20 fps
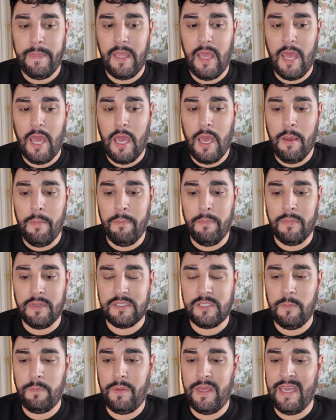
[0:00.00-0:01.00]

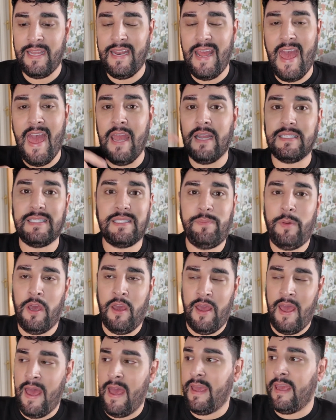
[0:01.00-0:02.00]
to be an
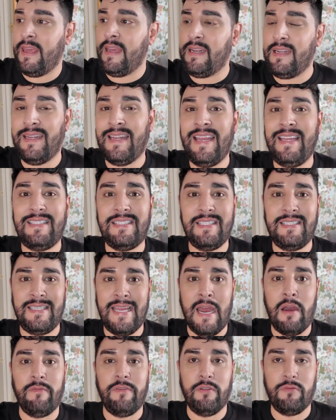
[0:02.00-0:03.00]
expert at it later
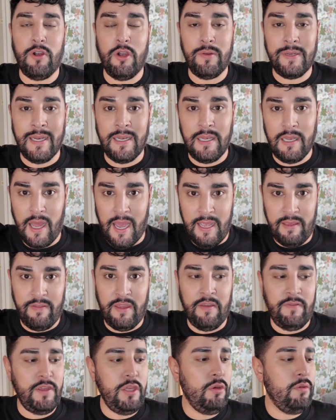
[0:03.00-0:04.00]
down the road in life.
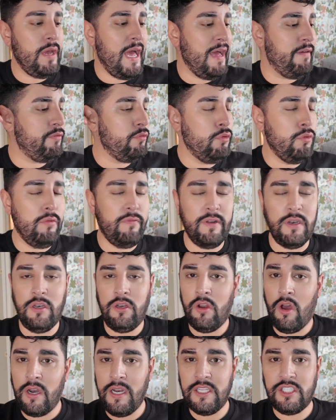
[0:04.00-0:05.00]
If you have all the
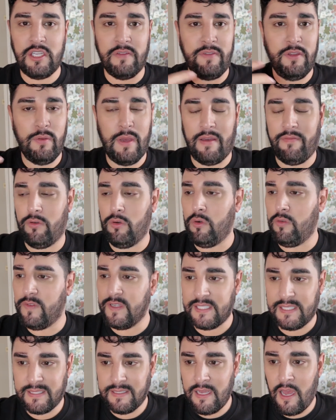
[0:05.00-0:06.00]
knowledge, if you have all the
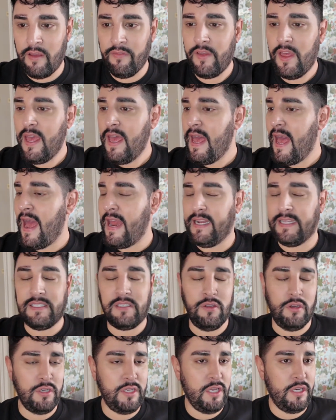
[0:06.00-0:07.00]
stuff, and it's
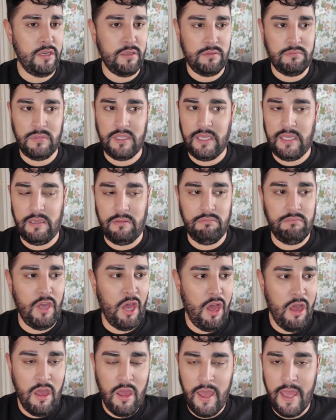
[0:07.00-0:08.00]
not gonna
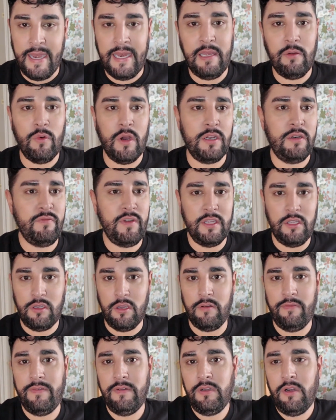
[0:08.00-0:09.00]
hurt anyone, then
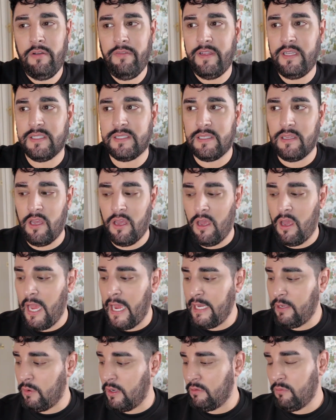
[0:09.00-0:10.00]
good. Photography doesn't hurt
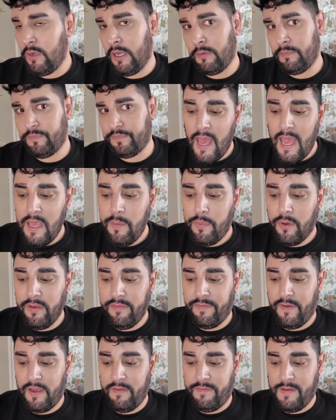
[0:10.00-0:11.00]
anyone. Well,
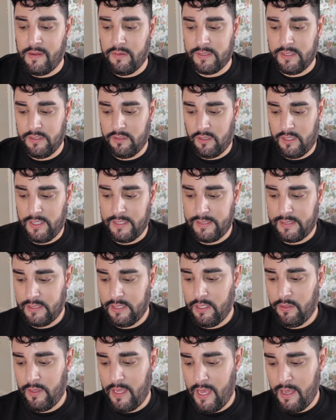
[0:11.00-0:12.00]
$8,500.
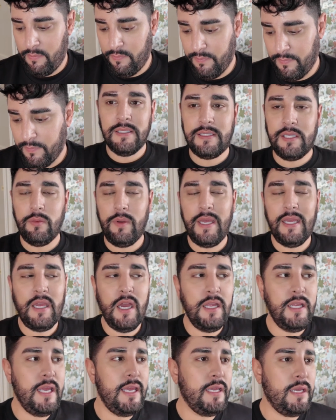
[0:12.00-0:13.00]
Okay. So
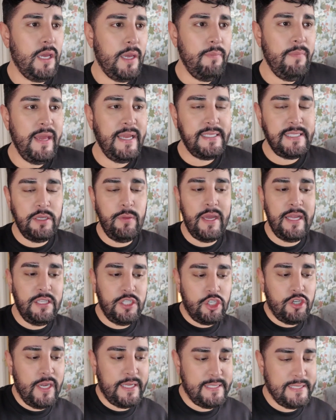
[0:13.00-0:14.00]
it makes you
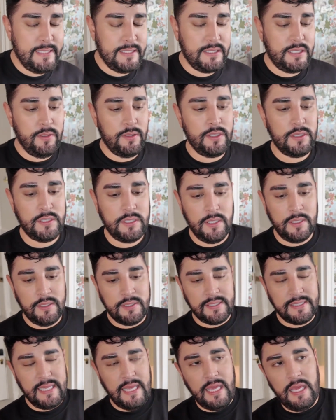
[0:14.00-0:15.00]
interested to
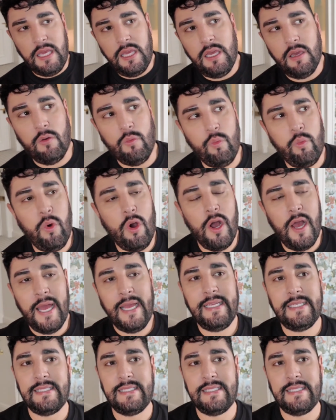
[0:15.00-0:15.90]
see what